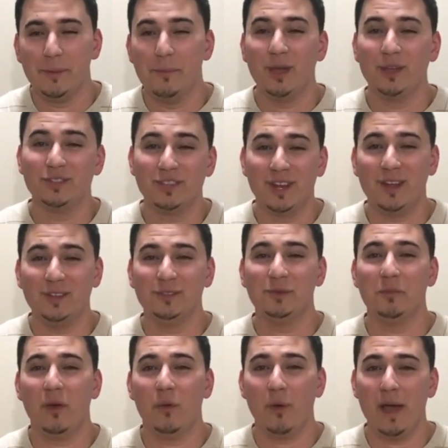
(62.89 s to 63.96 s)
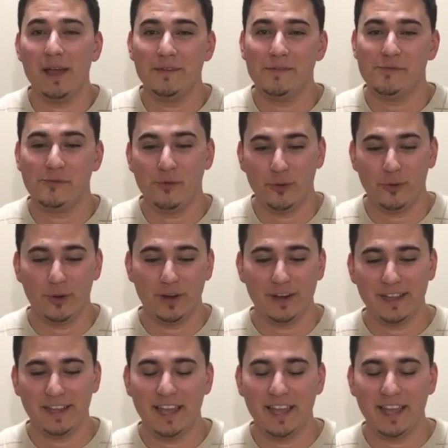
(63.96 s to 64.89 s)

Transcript: A big shout out to my wife for